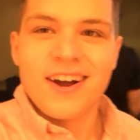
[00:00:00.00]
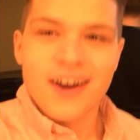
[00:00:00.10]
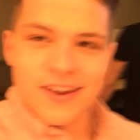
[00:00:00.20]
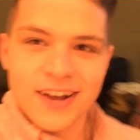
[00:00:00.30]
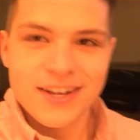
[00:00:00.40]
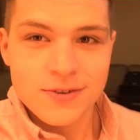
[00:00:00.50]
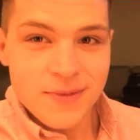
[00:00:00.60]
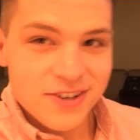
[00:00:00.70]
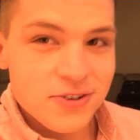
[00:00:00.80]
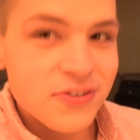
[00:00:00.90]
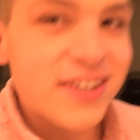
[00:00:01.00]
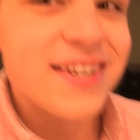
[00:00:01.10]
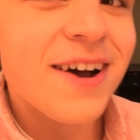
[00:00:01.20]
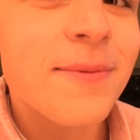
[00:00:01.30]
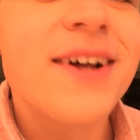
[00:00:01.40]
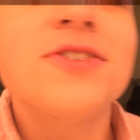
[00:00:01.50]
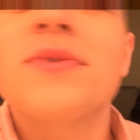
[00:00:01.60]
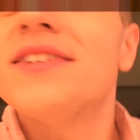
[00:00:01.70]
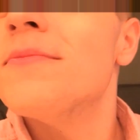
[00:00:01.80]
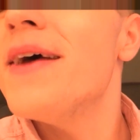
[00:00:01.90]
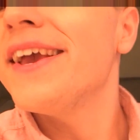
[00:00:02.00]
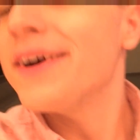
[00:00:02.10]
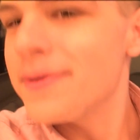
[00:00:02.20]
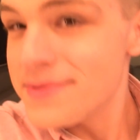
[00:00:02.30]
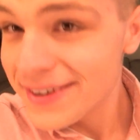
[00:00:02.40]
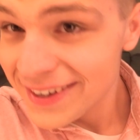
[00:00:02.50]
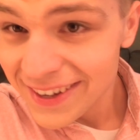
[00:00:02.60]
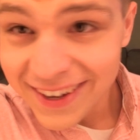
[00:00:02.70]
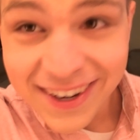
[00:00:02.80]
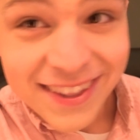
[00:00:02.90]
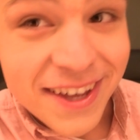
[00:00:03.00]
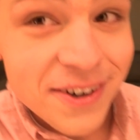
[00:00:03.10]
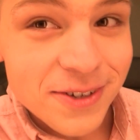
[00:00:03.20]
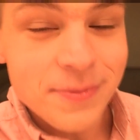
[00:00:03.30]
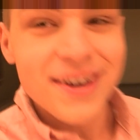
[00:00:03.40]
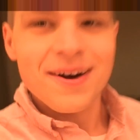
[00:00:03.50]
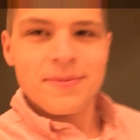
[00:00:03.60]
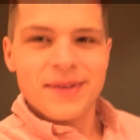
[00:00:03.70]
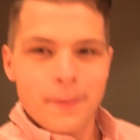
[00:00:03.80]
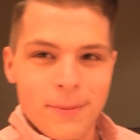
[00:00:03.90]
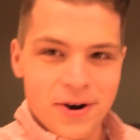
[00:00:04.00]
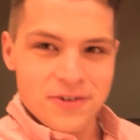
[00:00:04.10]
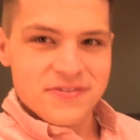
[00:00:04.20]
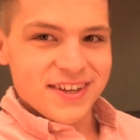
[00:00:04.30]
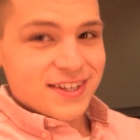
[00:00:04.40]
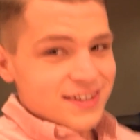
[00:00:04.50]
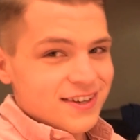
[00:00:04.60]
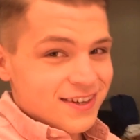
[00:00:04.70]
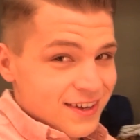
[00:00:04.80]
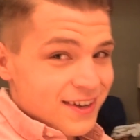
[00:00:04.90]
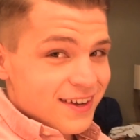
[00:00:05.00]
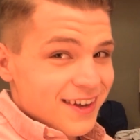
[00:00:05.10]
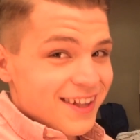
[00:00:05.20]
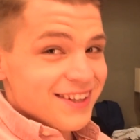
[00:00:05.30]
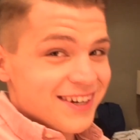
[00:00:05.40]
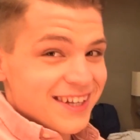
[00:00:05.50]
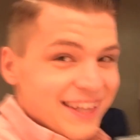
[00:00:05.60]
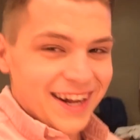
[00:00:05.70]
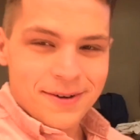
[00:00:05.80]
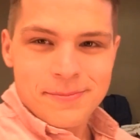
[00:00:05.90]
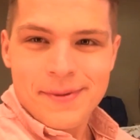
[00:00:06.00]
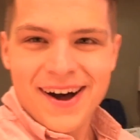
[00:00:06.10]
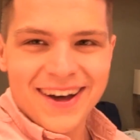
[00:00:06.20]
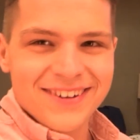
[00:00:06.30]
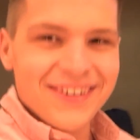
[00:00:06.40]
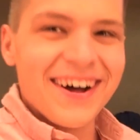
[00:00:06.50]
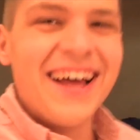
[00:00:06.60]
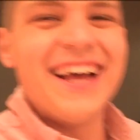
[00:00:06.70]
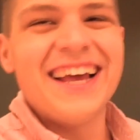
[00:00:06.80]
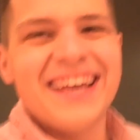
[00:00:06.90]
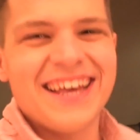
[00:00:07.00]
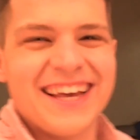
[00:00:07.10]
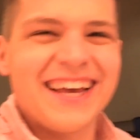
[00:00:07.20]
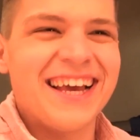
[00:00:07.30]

All right, you guys, so I'm not sure if you can tell, but I just went to makeup, and they hooked me up. I'm like, perfect. Boy, looking clear. Looking like a model. Give me some